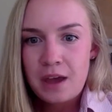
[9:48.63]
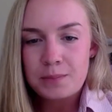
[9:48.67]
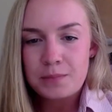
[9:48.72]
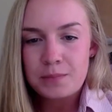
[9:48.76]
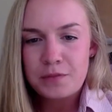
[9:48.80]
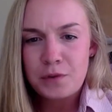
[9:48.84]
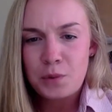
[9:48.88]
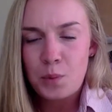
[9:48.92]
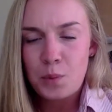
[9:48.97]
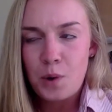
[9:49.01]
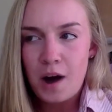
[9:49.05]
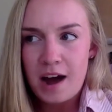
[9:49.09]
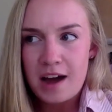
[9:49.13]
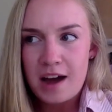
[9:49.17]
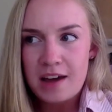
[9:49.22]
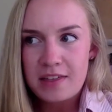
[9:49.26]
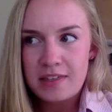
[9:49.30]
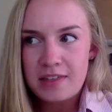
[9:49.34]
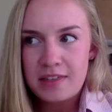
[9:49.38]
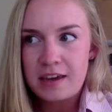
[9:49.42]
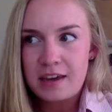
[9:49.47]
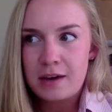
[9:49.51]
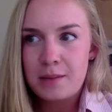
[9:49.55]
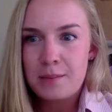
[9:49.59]
for what I
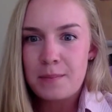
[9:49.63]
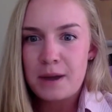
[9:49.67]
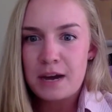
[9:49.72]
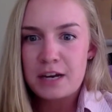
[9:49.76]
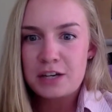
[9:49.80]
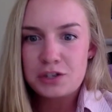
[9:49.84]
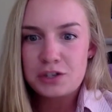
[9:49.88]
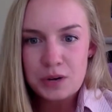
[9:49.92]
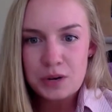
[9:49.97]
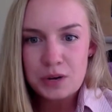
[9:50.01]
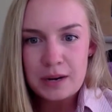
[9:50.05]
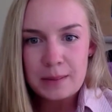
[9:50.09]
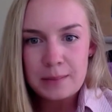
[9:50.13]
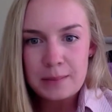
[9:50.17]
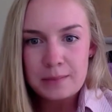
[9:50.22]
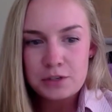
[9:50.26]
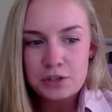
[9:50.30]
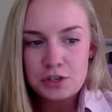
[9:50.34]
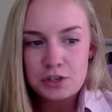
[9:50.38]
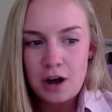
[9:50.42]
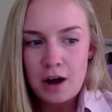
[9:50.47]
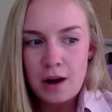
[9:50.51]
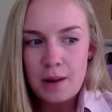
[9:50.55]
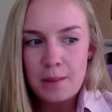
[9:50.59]
think my dream
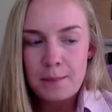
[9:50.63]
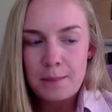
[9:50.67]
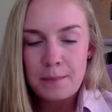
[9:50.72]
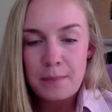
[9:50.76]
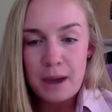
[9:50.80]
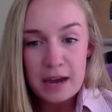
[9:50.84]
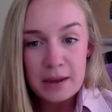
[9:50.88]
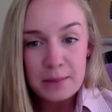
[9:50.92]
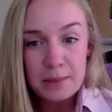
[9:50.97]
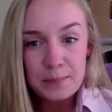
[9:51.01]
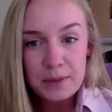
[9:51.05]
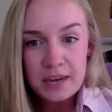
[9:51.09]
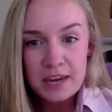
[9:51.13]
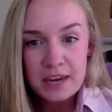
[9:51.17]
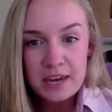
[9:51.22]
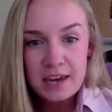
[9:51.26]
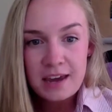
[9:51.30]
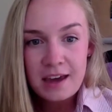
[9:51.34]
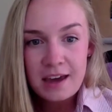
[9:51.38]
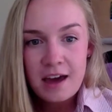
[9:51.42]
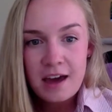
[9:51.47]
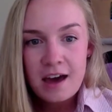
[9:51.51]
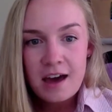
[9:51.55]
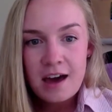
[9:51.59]
job might be,
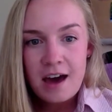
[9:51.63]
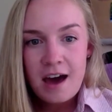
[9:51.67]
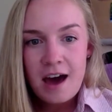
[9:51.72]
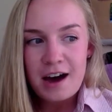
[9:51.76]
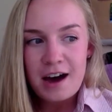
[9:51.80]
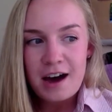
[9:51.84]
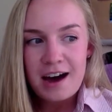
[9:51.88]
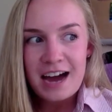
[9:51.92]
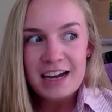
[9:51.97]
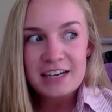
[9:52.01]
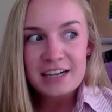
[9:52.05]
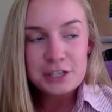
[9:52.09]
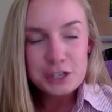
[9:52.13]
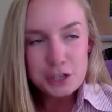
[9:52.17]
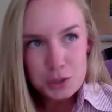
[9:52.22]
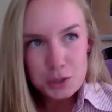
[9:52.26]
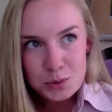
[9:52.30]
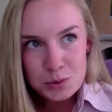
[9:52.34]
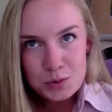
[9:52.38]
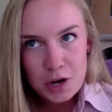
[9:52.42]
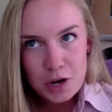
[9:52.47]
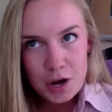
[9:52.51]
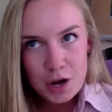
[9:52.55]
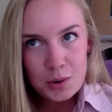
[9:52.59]
I do
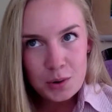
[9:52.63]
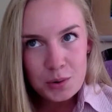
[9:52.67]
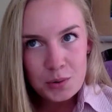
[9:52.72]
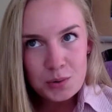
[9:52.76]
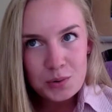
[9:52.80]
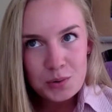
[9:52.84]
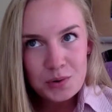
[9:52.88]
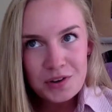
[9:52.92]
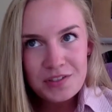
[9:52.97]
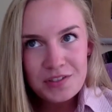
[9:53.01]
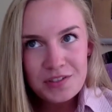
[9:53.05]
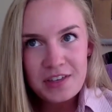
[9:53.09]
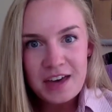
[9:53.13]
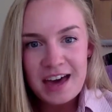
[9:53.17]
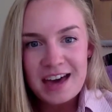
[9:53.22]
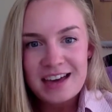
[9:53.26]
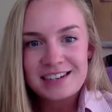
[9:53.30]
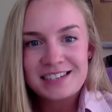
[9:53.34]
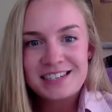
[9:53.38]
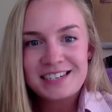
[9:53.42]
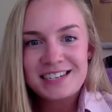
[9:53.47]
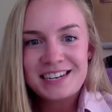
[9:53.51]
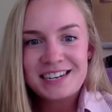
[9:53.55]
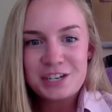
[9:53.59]
know that
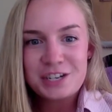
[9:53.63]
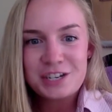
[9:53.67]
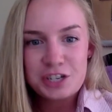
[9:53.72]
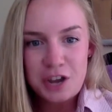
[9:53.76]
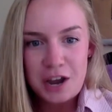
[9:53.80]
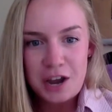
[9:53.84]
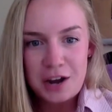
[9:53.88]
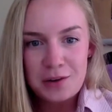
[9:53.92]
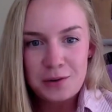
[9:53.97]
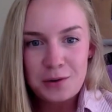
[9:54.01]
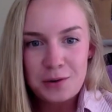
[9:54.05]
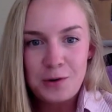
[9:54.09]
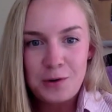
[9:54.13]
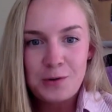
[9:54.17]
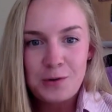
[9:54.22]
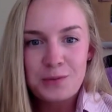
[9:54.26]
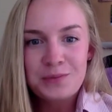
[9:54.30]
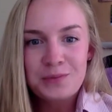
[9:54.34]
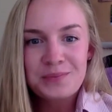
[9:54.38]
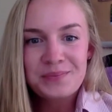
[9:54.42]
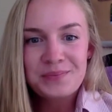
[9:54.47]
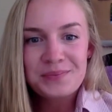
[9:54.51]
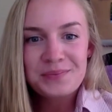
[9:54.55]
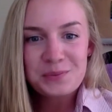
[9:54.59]
in general,
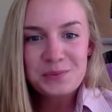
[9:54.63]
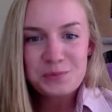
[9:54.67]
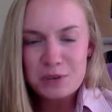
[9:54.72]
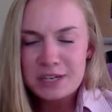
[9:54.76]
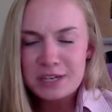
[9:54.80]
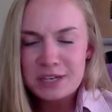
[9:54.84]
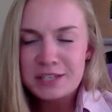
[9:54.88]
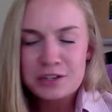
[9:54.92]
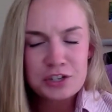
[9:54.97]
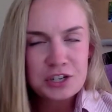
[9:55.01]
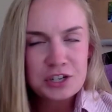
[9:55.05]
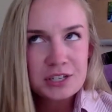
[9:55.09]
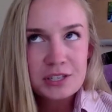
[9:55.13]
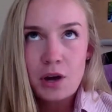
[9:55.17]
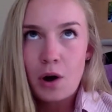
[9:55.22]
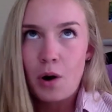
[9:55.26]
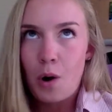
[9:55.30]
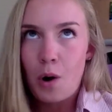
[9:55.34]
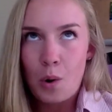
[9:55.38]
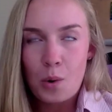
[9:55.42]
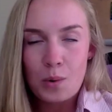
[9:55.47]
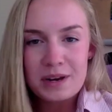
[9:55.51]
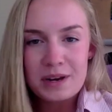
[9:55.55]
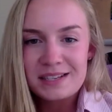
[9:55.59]
research is
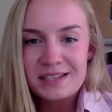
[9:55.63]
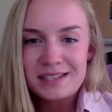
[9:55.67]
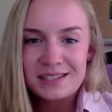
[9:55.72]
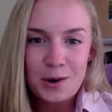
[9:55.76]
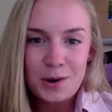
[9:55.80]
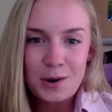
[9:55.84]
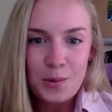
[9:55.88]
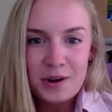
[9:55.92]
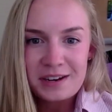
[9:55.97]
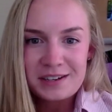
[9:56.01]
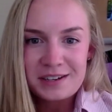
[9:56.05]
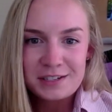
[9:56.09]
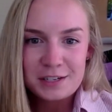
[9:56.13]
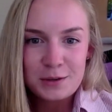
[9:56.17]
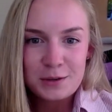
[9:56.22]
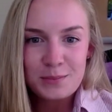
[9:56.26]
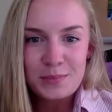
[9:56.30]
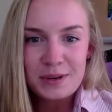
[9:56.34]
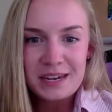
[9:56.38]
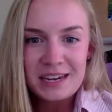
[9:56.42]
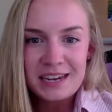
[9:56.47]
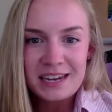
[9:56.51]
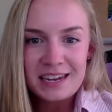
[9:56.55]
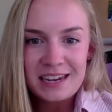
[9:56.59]
always going to
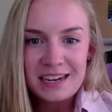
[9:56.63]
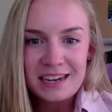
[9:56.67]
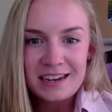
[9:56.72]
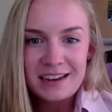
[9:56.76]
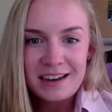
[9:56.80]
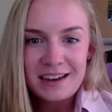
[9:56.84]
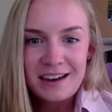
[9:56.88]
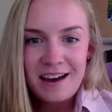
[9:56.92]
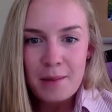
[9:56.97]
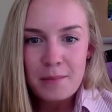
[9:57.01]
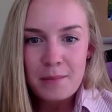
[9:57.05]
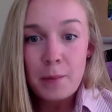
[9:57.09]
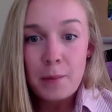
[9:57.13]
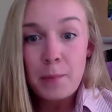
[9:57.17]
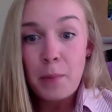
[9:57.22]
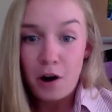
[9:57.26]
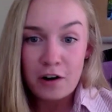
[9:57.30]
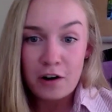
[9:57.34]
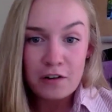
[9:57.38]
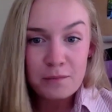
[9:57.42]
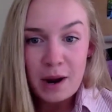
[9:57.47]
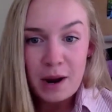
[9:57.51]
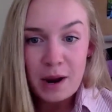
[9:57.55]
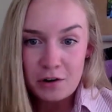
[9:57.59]
be a part
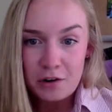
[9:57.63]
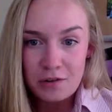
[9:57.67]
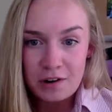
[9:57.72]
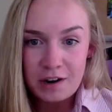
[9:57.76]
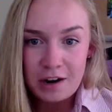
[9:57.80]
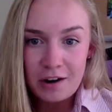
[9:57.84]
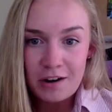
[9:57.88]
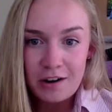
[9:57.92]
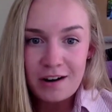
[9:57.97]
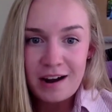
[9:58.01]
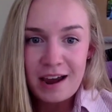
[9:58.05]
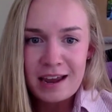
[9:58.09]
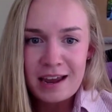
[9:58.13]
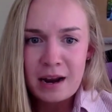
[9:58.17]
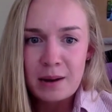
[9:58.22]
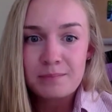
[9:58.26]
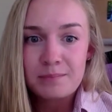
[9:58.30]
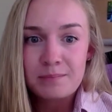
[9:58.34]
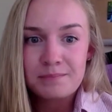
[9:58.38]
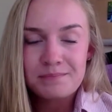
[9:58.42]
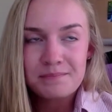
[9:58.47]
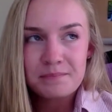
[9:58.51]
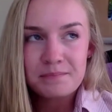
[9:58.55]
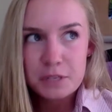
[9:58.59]
of my career. And I'm
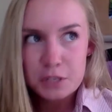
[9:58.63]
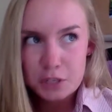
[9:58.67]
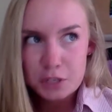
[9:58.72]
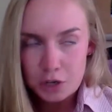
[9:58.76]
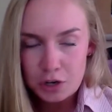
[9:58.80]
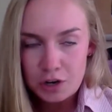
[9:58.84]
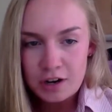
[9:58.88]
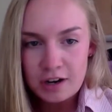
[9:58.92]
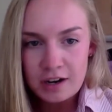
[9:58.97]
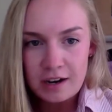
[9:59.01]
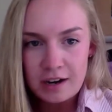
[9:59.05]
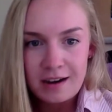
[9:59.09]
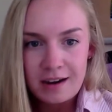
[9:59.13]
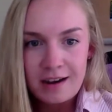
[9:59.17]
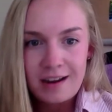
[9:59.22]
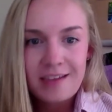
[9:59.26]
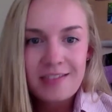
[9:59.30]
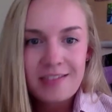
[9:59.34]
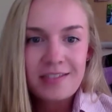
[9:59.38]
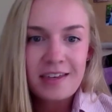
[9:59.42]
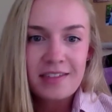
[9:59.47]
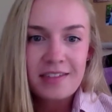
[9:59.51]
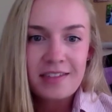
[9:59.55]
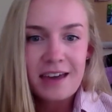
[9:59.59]
certain
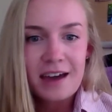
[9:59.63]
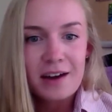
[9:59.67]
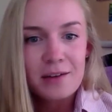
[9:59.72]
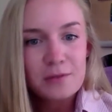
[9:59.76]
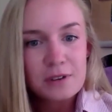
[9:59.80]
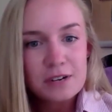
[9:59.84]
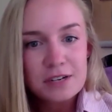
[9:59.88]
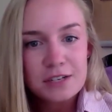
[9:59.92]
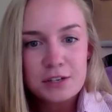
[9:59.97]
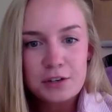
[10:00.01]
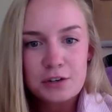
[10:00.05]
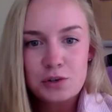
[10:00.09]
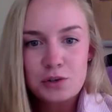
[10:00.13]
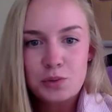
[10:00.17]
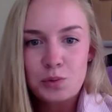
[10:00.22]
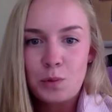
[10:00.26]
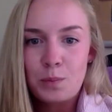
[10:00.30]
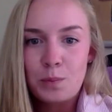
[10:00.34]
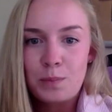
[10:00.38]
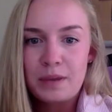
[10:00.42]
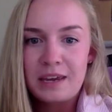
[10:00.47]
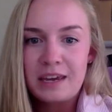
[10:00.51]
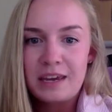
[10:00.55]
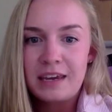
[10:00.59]
that that research will
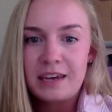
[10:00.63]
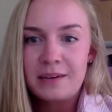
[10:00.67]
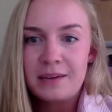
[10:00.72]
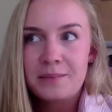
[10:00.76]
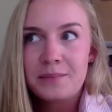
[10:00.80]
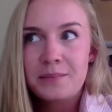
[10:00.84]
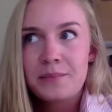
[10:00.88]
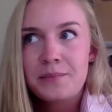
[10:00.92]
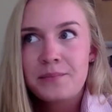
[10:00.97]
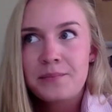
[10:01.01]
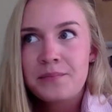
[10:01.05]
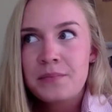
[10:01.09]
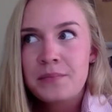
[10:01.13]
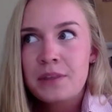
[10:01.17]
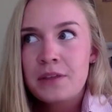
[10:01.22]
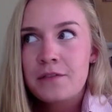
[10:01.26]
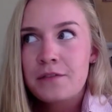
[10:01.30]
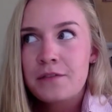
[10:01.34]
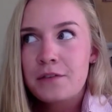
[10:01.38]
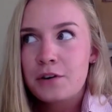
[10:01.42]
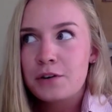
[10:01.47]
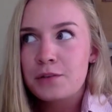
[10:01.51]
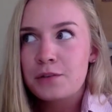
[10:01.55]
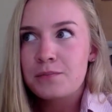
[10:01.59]
be
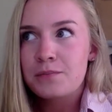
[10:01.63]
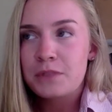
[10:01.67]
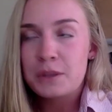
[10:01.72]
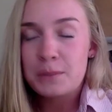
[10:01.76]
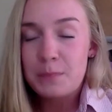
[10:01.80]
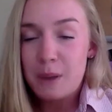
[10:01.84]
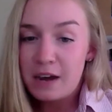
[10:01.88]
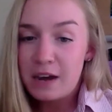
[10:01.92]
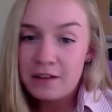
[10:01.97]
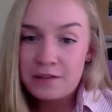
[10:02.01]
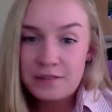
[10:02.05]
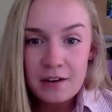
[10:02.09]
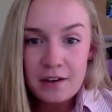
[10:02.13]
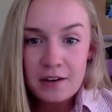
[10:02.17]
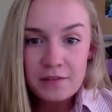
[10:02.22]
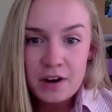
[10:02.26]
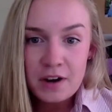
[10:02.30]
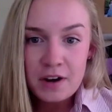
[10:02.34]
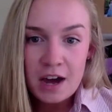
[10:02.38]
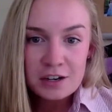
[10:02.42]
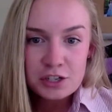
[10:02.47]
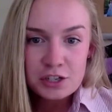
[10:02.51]
for the benefit of not